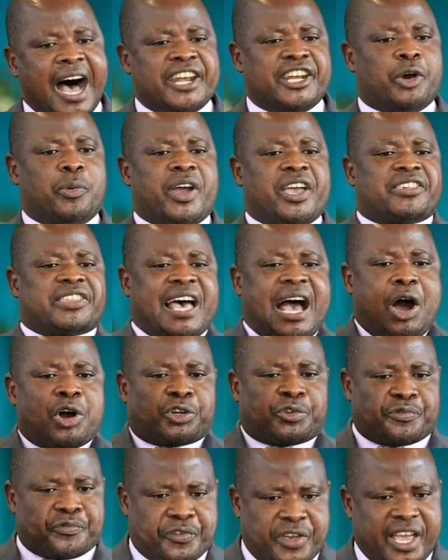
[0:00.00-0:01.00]
and
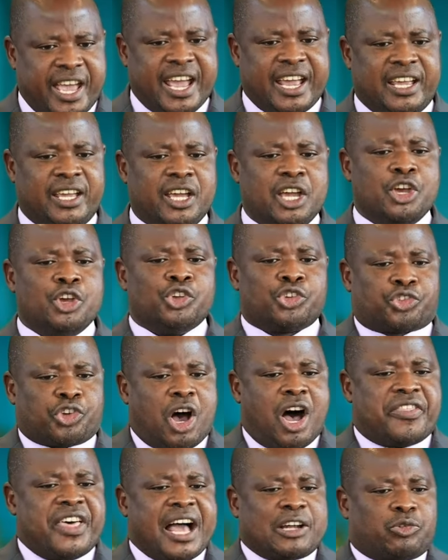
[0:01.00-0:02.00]
without fear,
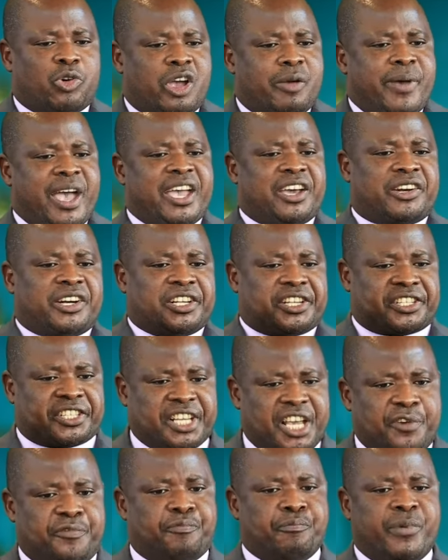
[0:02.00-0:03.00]
so that we may
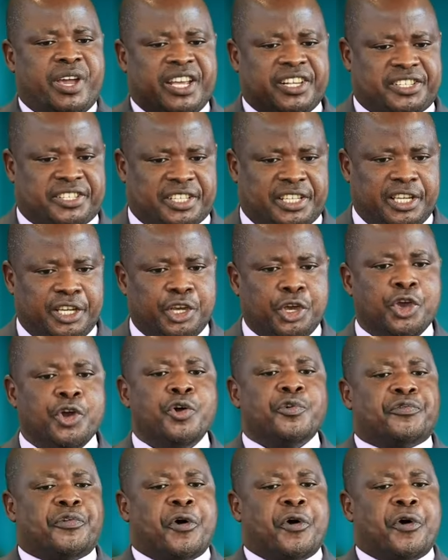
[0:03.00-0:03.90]
receive mercy